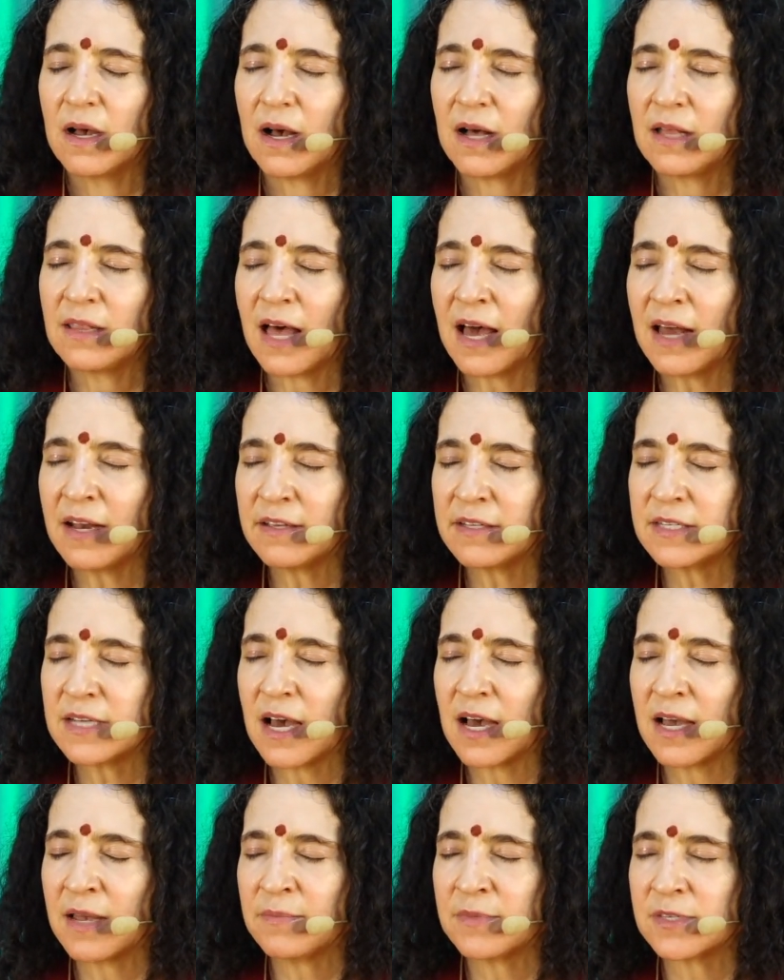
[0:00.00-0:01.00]
A lot of
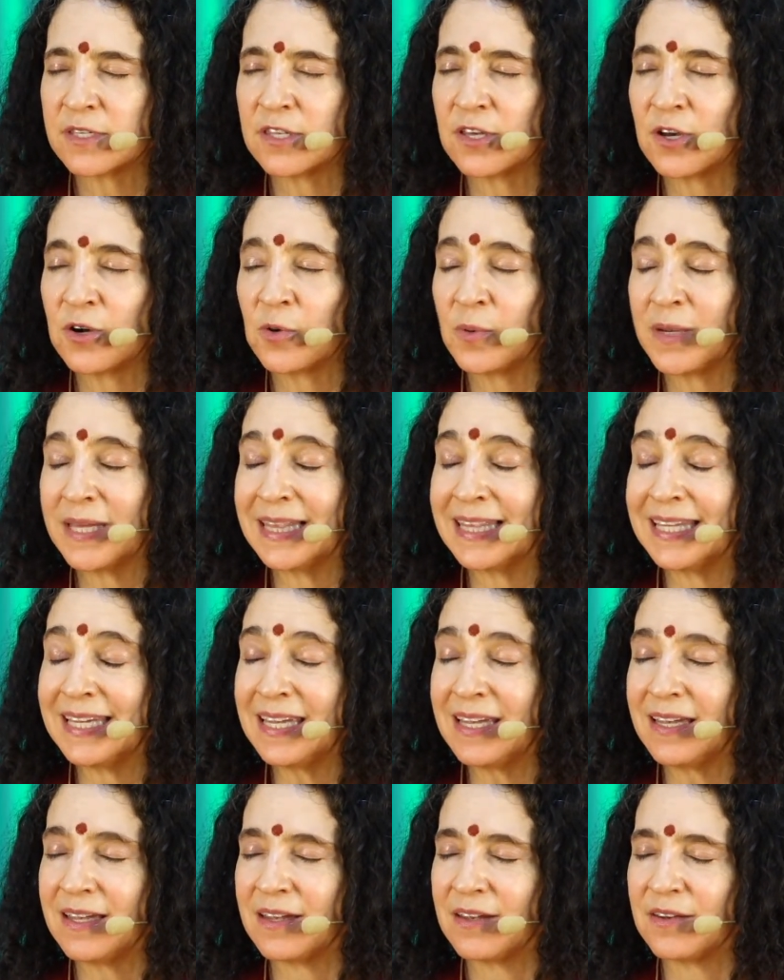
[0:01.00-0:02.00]
times, though, we
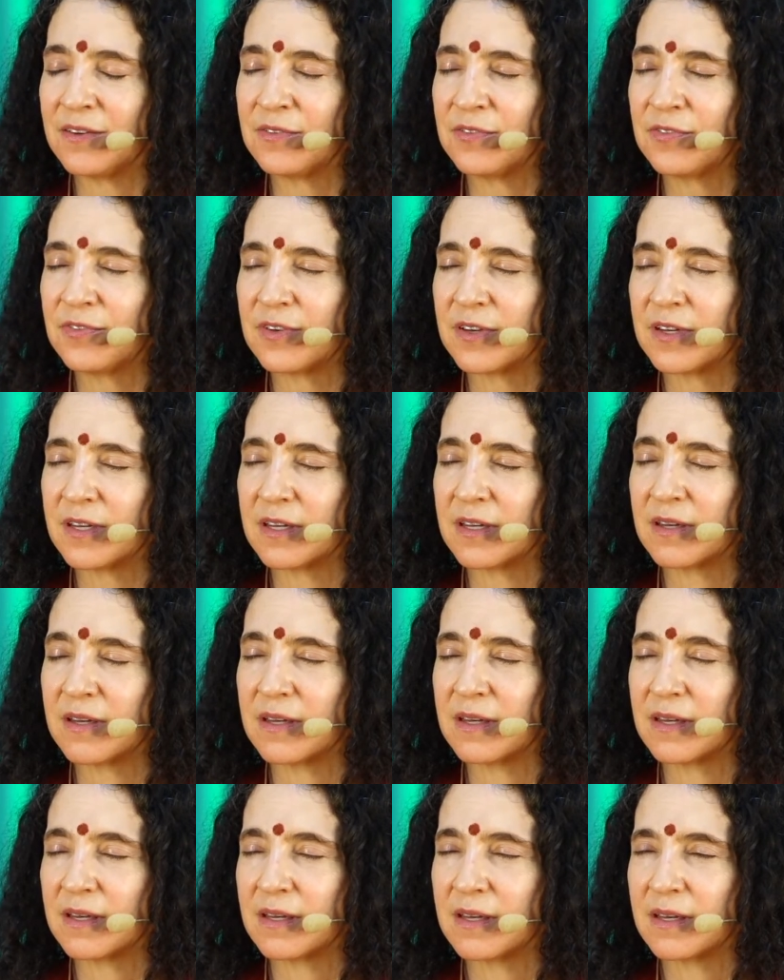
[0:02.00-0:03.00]
leave
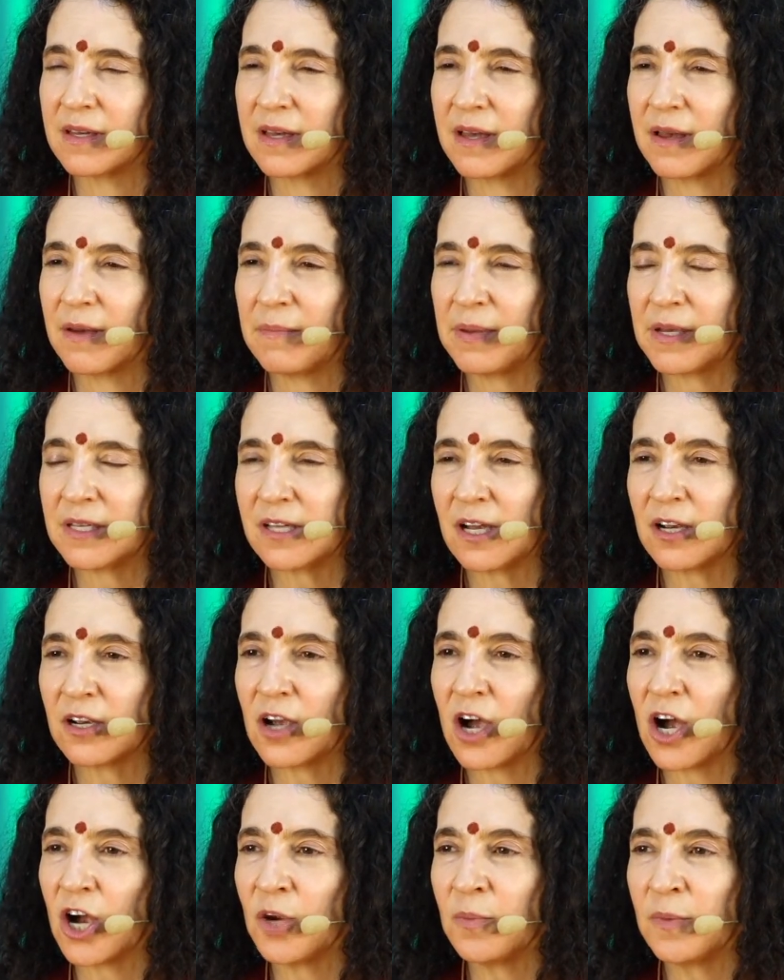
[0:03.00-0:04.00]
because our
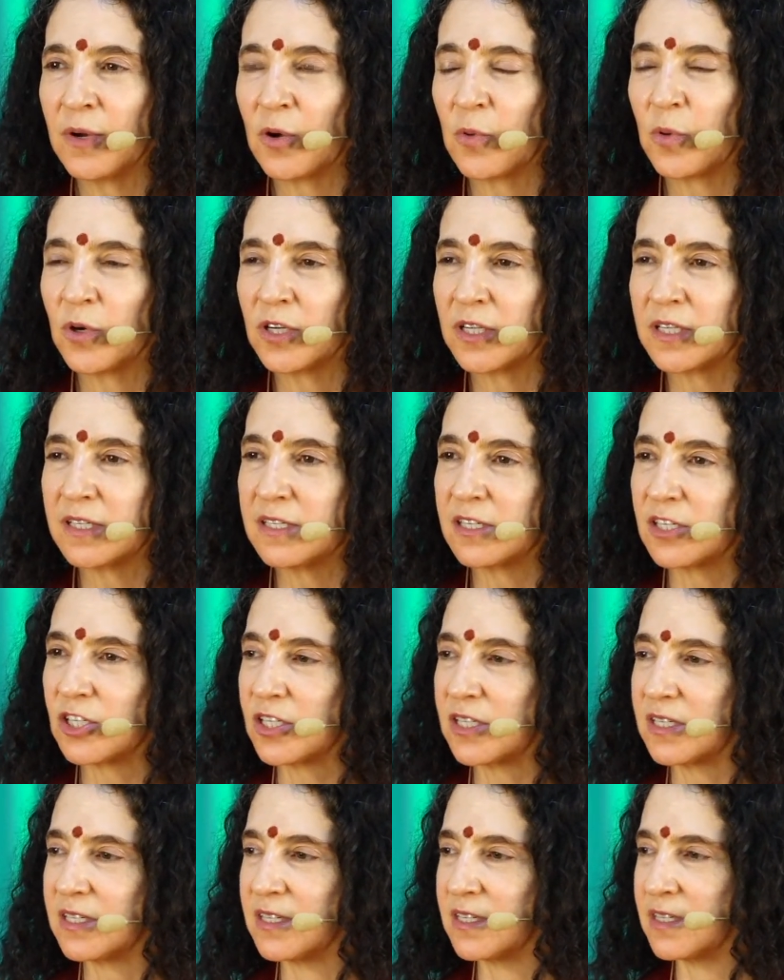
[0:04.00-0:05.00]
karmic work is
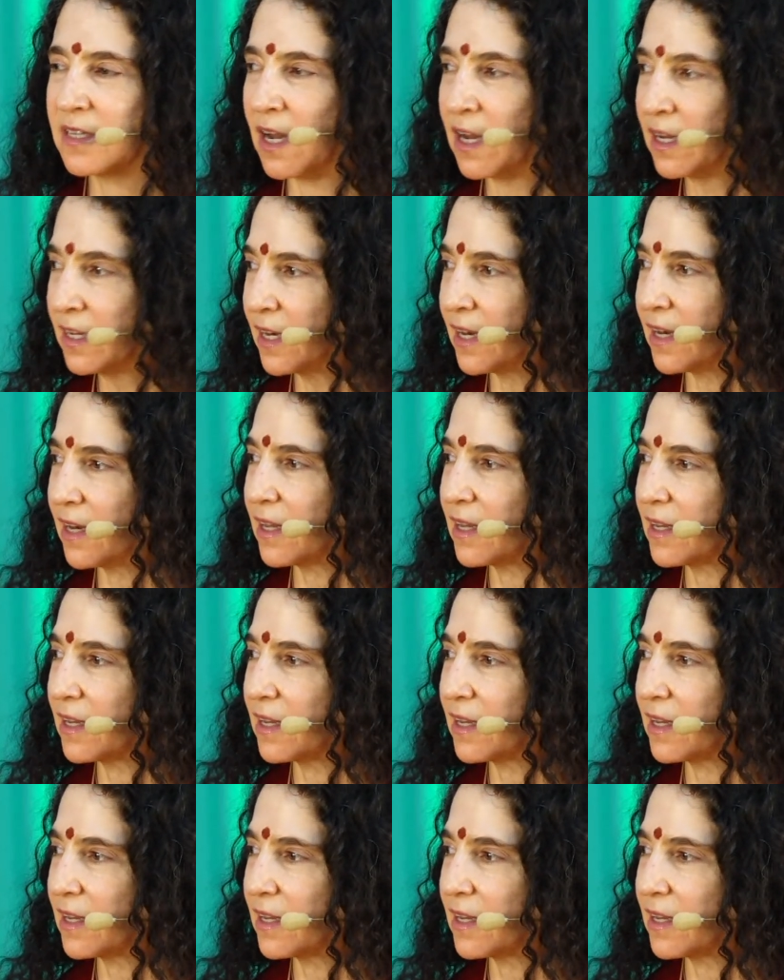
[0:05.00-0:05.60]
just done.